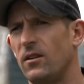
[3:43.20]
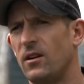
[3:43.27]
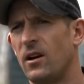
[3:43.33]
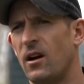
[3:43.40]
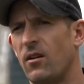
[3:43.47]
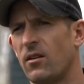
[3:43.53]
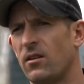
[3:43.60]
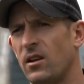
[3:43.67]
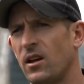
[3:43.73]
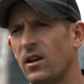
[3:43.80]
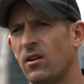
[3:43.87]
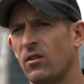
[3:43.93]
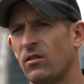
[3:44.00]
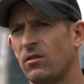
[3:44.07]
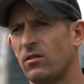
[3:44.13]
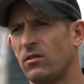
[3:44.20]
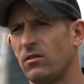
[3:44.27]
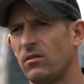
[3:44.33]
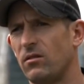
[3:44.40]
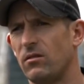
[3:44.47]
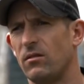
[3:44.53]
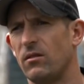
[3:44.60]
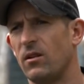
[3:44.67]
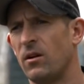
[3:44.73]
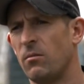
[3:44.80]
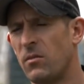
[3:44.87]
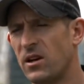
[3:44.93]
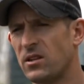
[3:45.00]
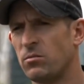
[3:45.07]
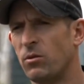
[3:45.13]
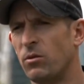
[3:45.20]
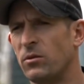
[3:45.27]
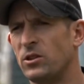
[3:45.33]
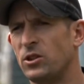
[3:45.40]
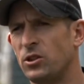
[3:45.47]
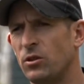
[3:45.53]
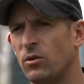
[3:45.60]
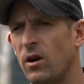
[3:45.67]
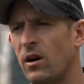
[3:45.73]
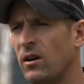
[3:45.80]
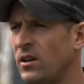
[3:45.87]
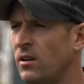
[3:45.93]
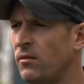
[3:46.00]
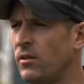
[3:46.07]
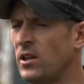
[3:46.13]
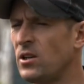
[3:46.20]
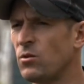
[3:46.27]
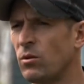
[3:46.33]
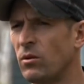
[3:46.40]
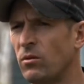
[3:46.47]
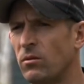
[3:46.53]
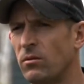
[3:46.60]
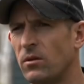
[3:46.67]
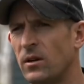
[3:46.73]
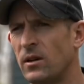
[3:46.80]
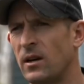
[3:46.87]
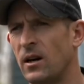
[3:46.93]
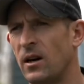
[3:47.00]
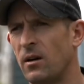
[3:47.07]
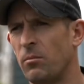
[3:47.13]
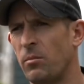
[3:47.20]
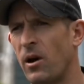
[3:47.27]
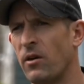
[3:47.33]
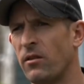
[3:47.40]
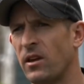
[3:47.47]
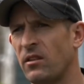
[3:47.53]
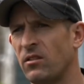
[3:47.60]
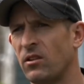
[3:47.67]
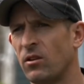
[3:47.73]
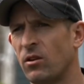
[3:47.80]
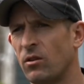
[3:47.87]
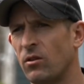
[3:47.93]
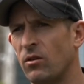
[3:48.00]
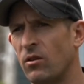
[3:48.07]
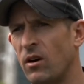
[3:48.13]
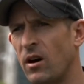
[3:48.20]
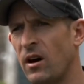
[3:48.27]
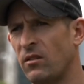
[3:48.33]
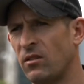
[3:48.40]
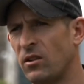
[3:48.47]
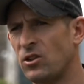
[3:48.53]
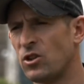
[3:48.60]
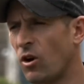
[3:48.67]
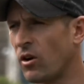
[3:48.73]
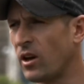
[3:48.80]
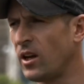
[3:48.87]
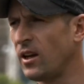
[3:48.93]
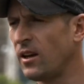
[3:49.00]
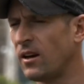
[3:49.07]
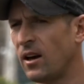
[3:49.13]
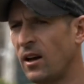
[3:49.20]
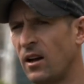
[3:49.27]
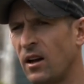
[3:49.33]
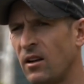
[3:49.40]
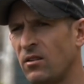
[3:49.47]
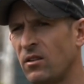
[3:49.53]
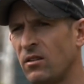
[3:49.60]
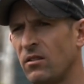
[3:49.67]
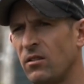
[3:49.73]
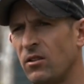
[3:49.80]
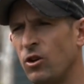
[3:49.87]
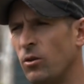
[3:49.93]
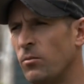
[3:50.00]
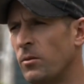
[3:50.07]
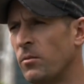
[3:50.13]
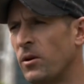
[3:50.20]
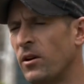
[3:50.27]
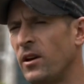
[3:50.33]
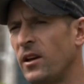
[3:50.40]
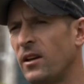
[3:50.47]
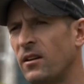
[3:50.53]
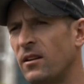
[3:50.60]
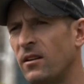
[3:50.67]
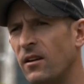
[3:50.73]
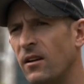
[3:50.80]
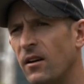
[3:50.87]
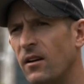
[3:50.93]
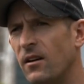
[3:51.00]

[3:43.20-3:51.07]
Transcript: you know, I think I was a much more mature individual, both as a jockey and as a human being. And